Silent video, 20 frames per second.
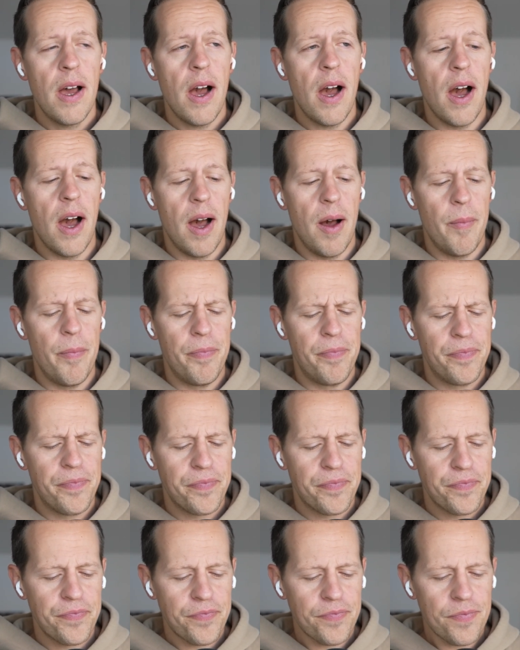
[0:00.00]
But
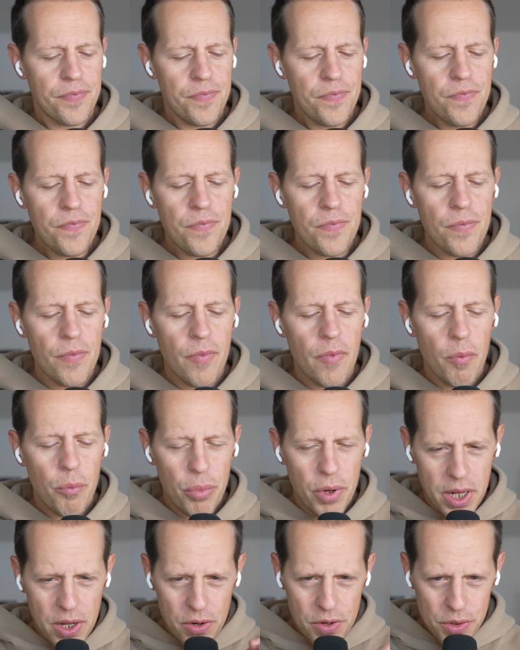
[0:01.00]

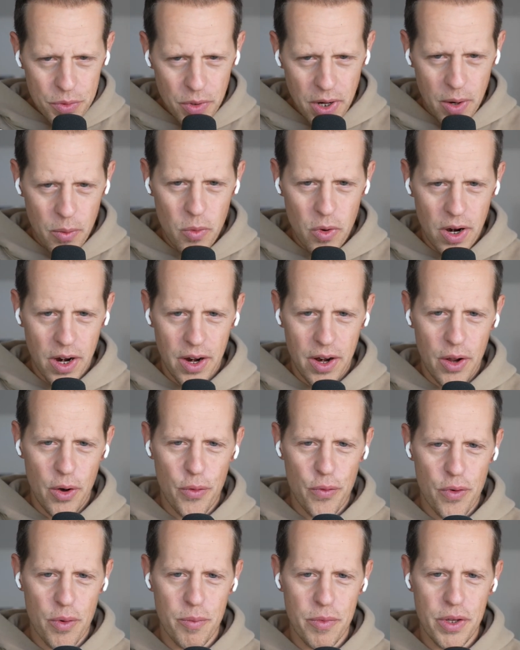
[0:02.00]
here's what I want to
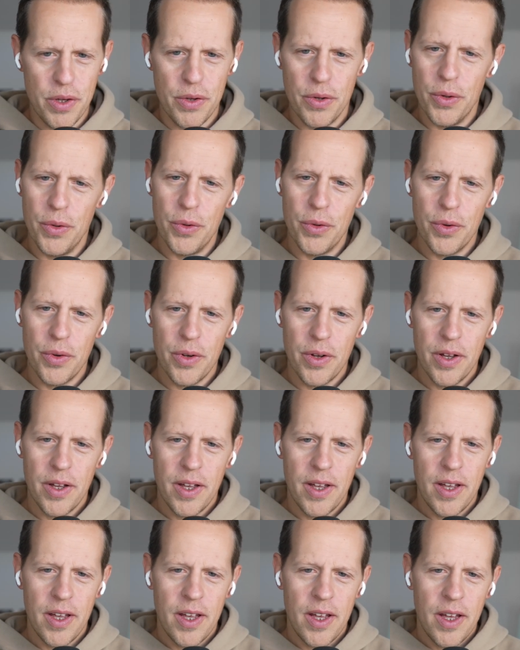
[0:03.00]
know from you:
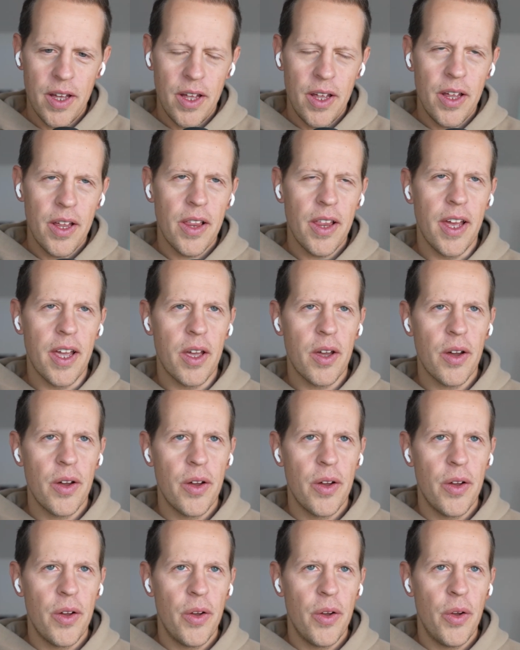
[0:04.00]
like,
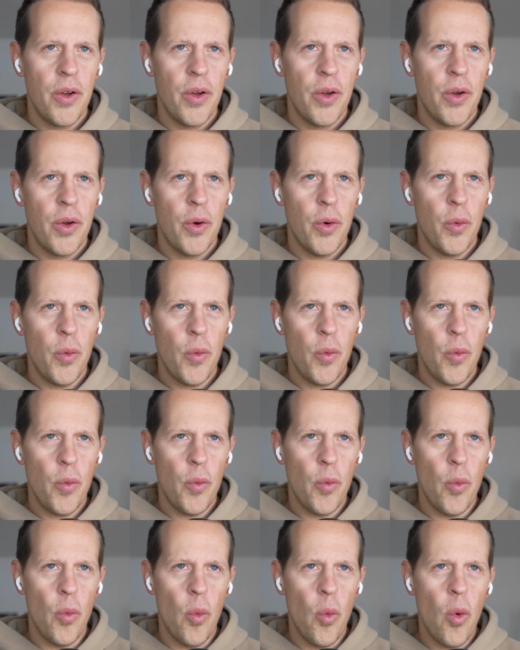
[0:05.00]

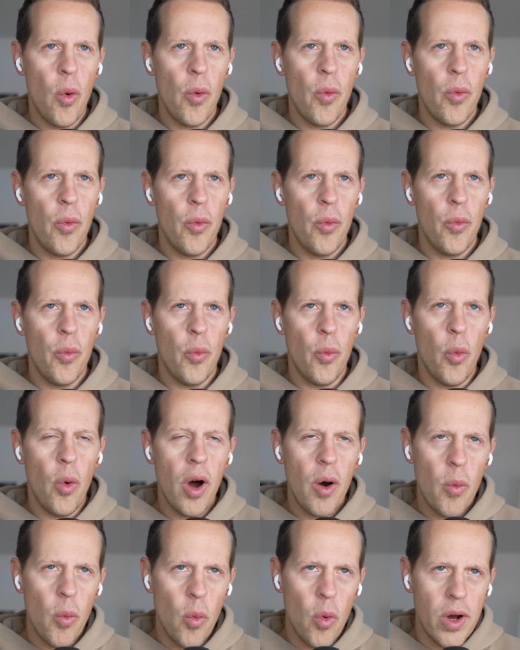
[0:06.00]

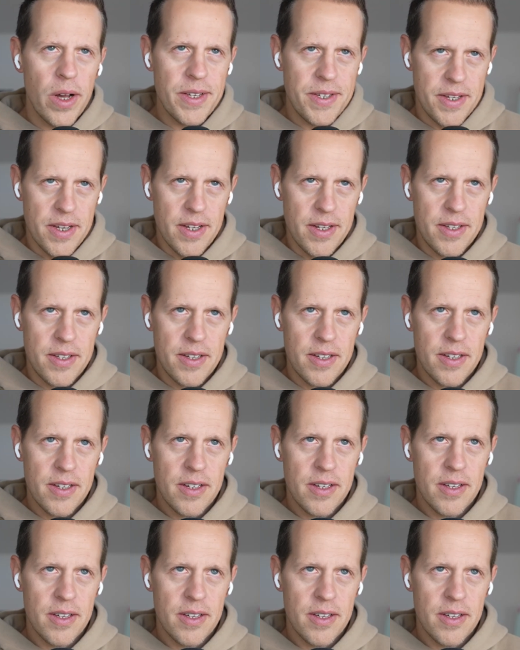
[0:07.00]
what was it